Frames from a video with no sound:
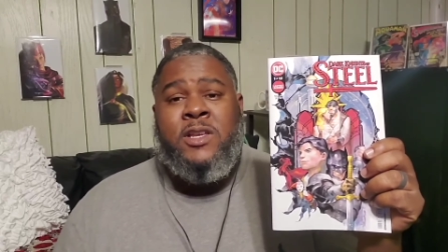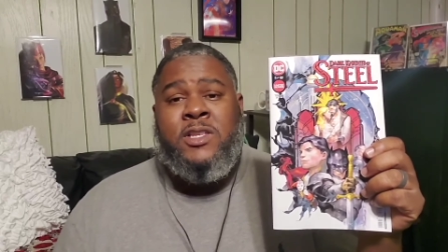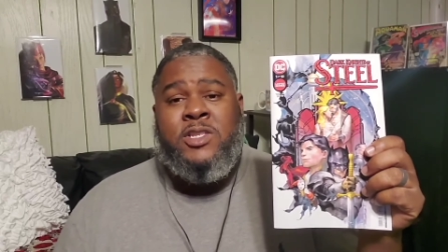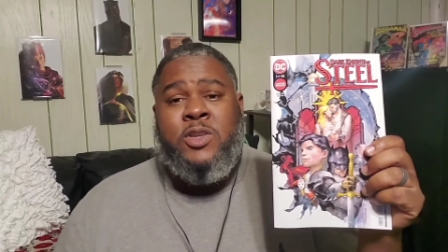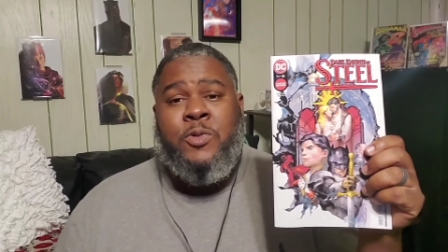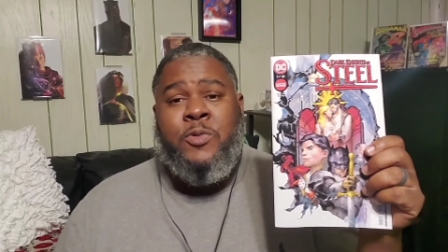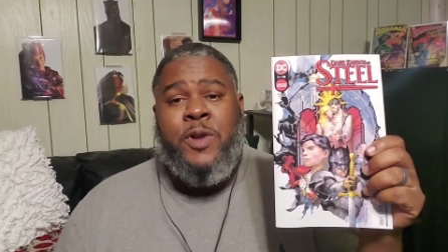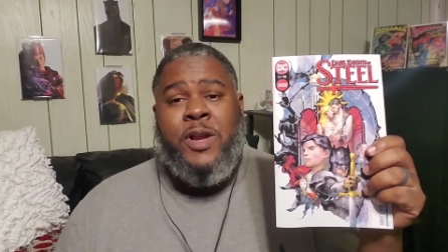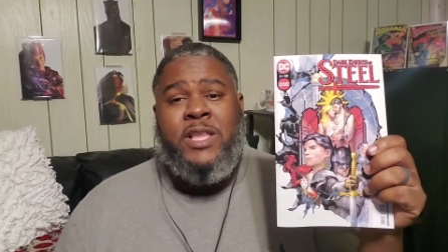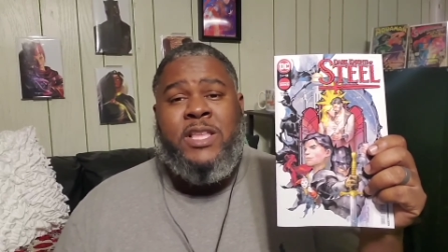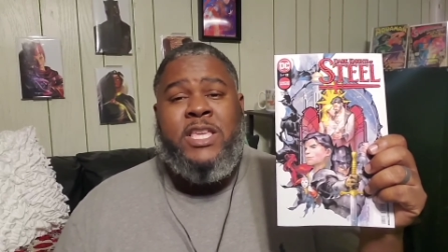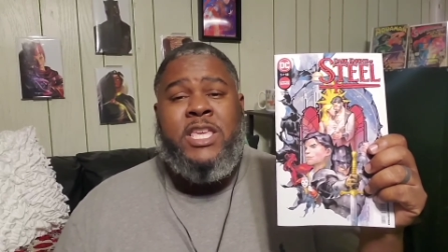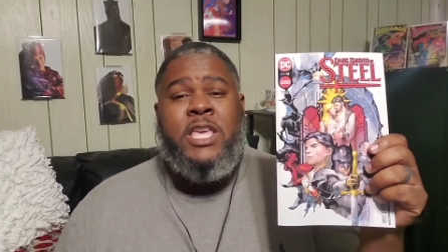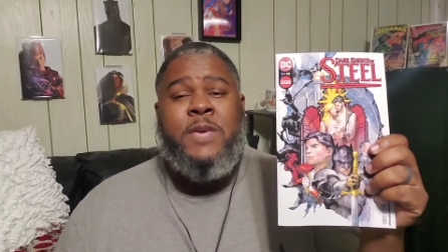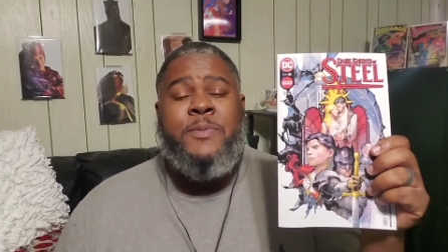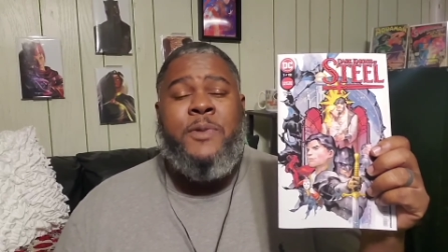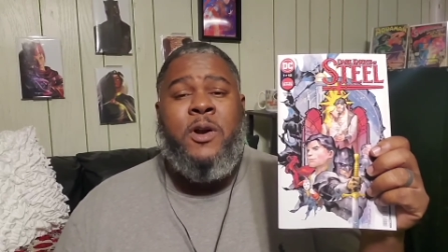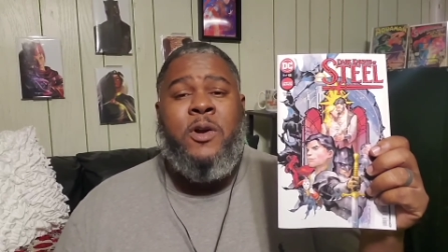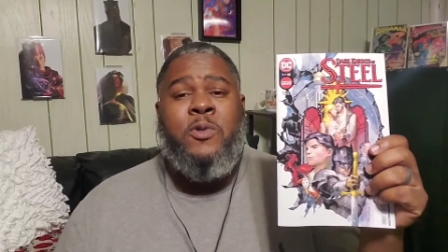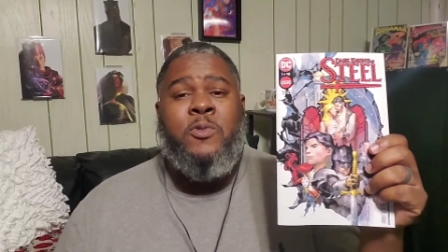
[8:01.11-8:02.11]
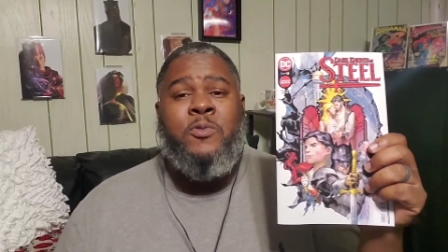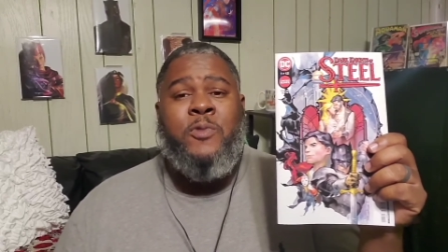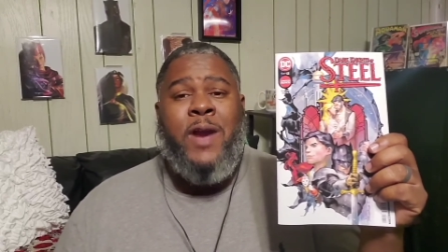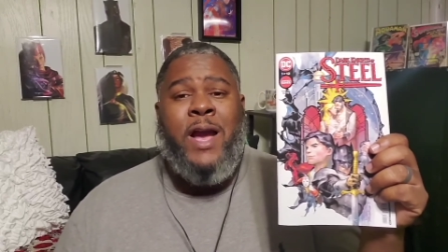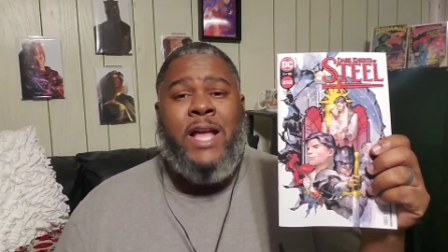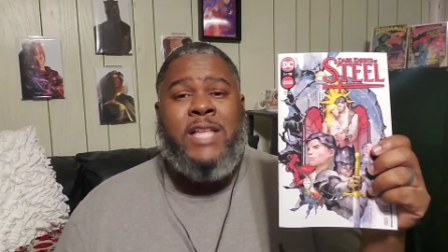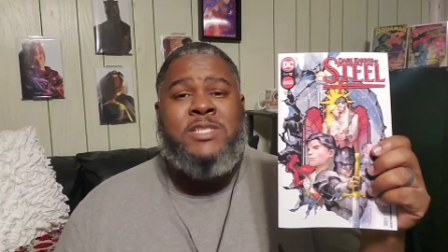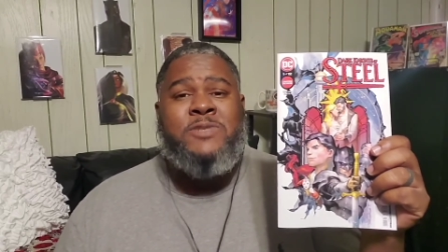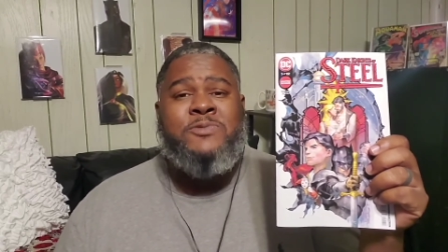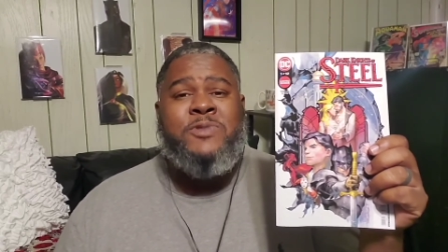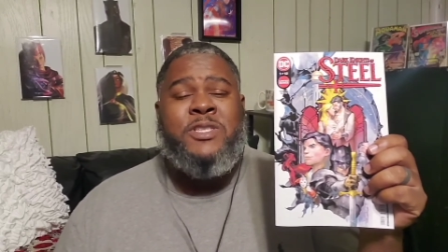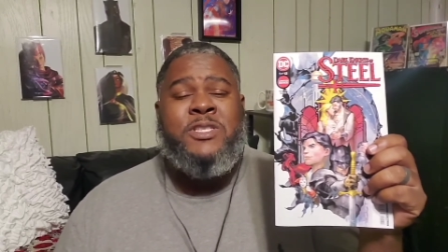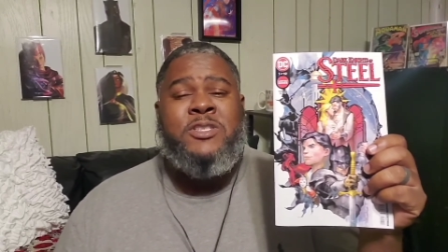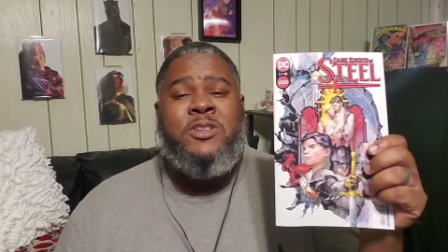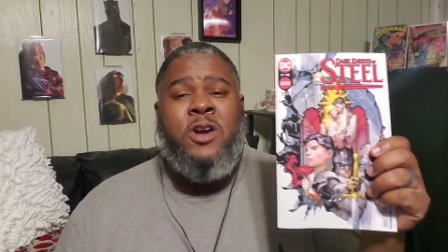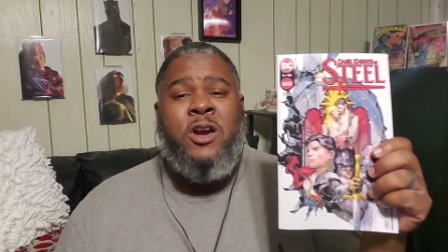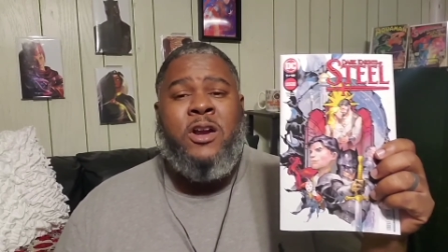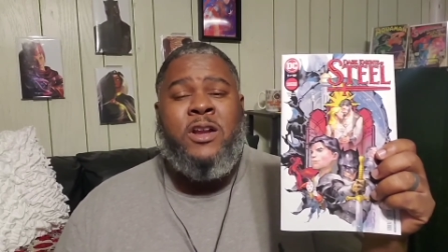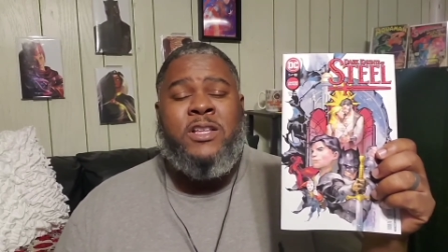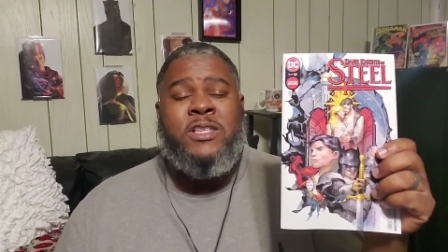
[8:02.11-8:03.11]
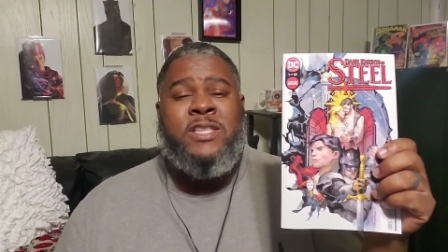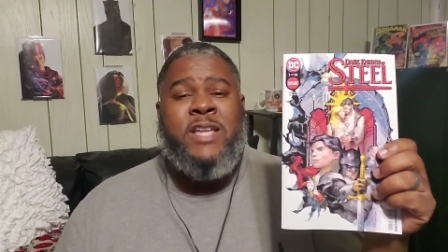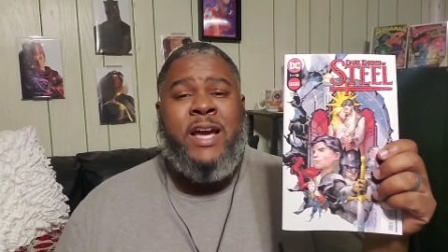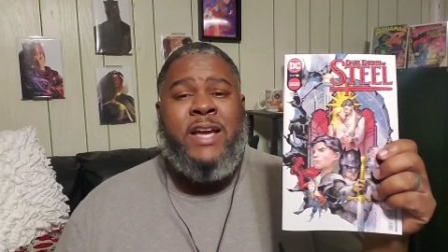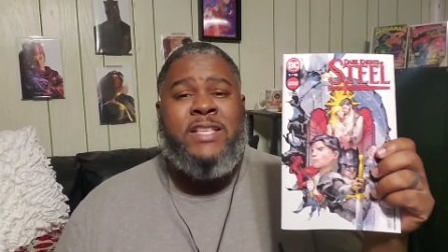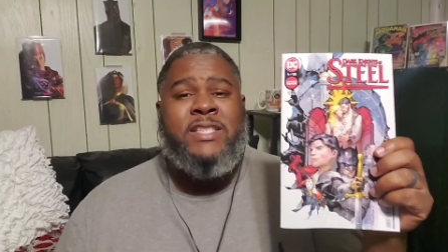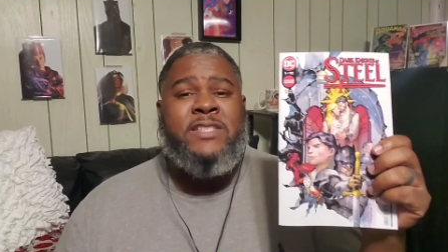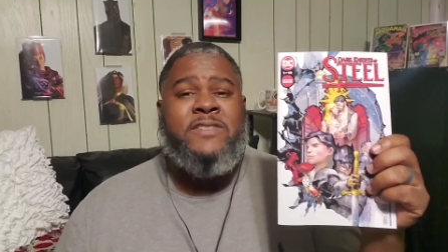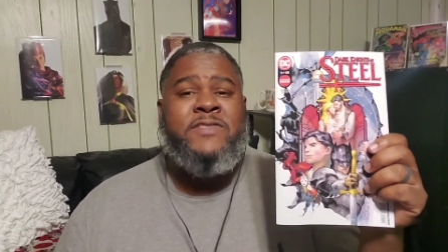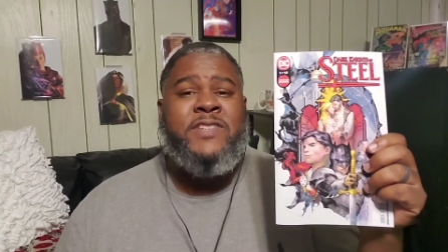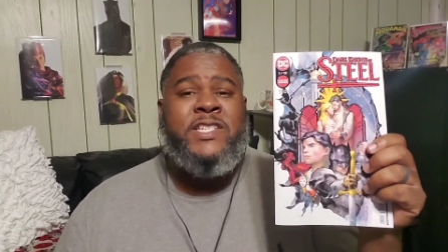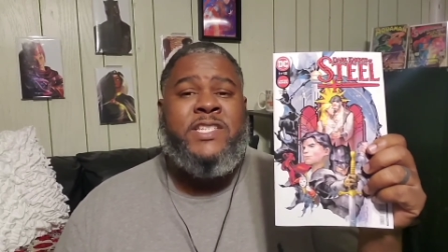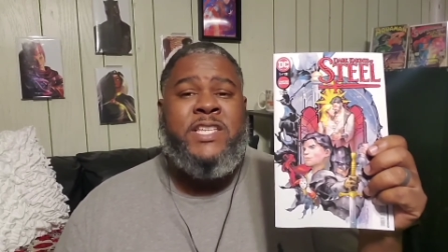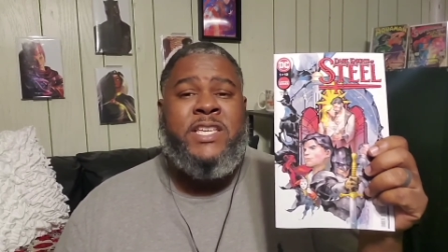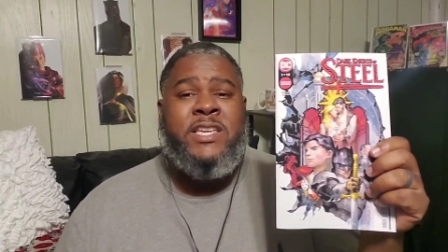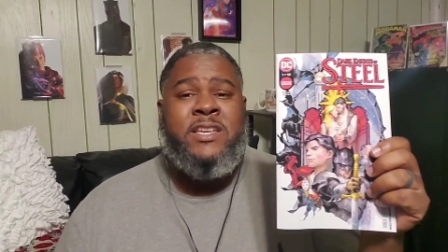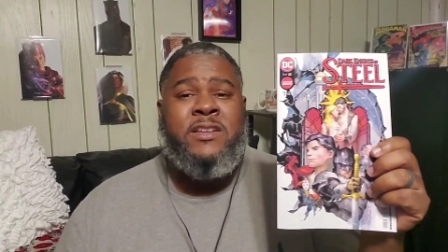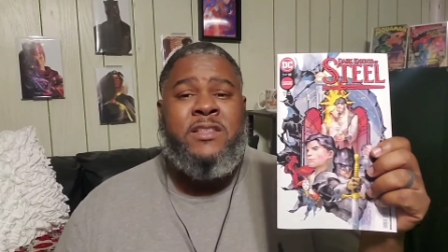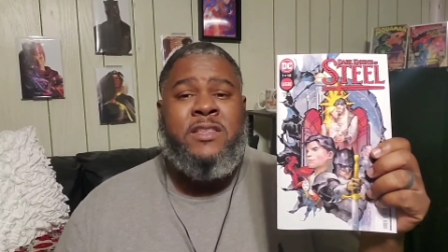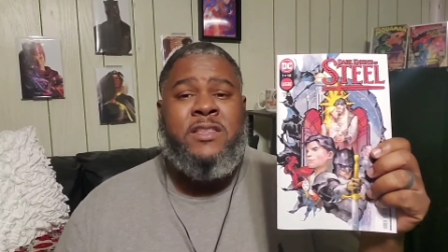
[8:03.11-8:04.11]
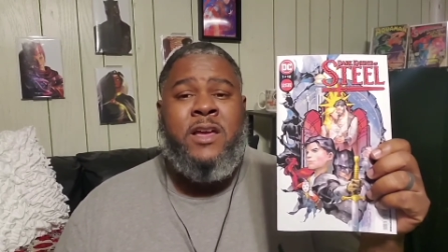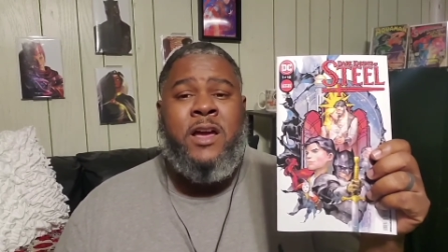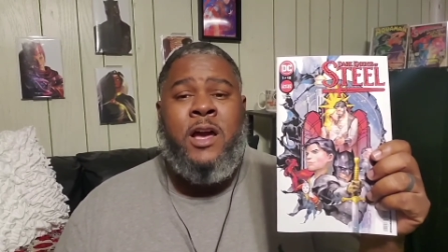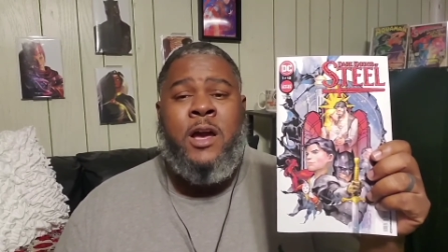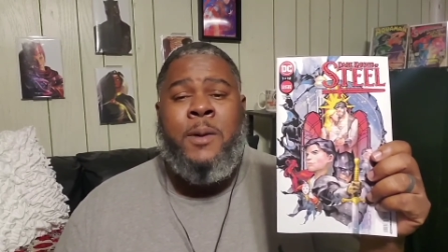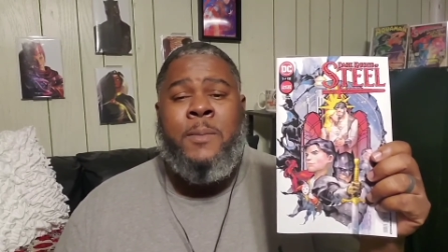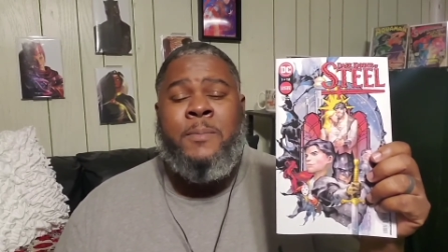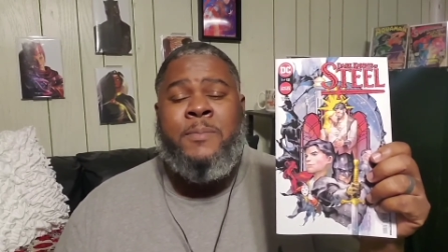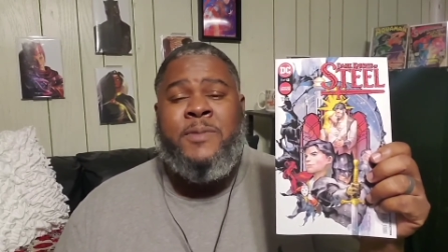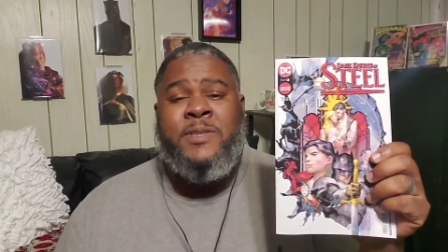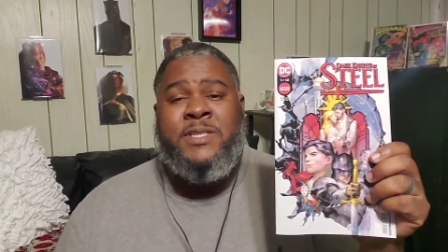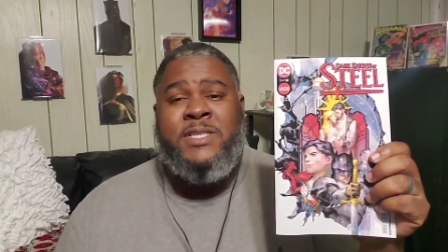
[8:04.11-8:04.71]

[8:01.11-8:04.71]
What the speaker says: So we're going to keep on riding with Dark Knights of Steel.